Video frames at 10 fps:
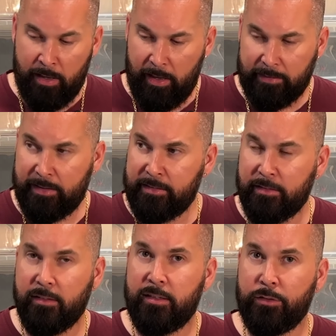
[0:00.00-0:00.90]
I think this
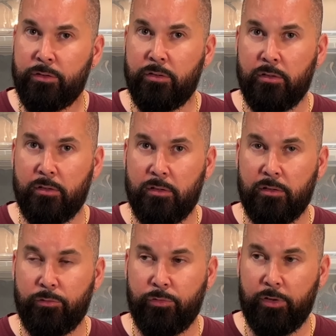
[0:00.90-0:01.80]
is it
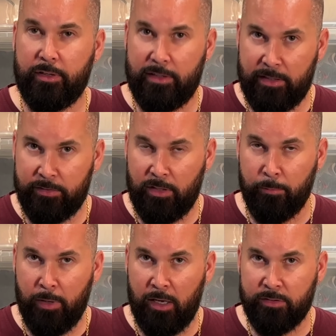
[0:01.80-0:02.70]
for this
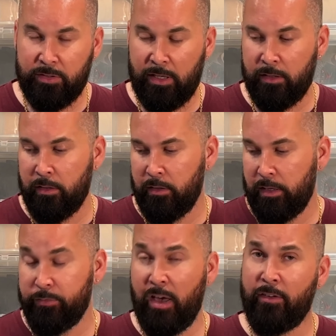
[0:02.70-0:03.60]
unboxing.
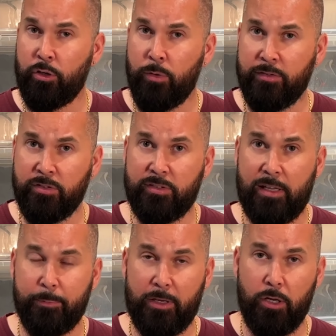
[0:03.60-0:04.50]
If you have any questions,
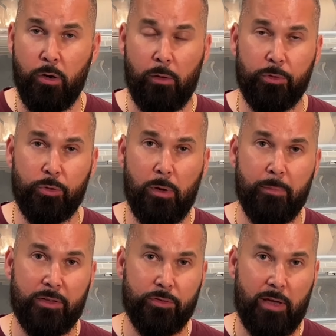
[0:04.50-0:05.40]
let me know. I will do my
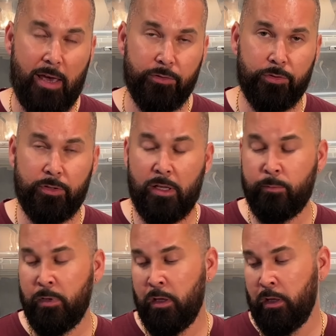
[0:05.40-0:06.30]
best to answer
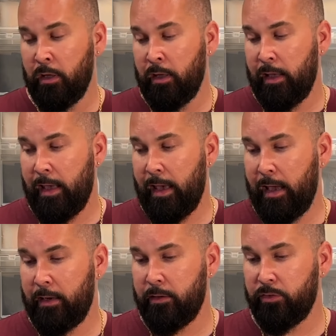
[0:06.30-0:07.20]
them.
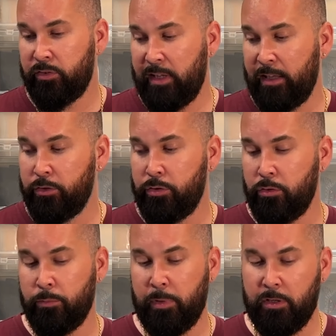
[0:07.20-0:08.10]
And stay
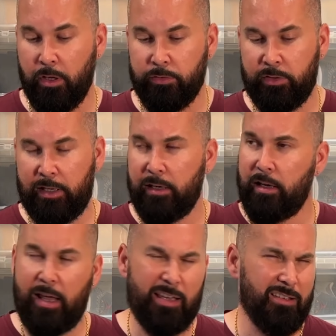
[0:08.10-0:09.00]
tuned, because in
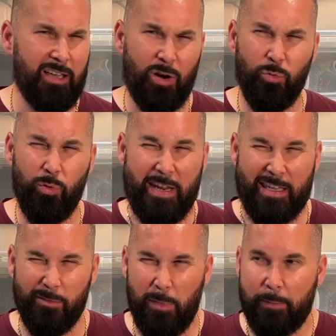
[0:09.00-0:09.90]
like a
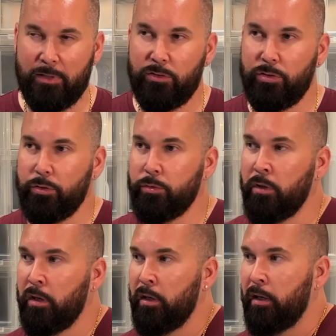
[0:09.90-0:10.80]
week, maybe two,
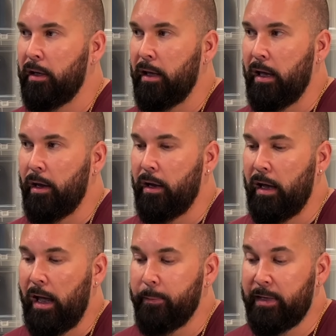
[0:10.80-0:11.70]

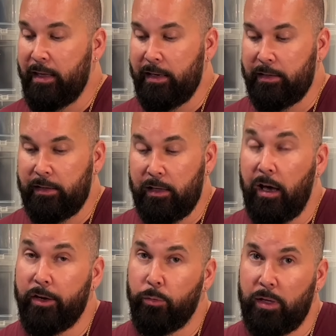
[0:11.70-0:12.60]
I'm getting the
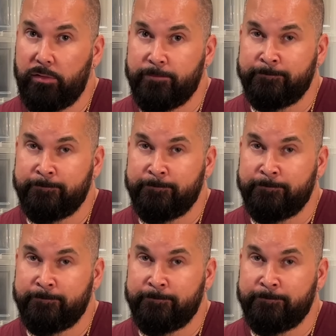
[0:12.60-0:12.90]
other one.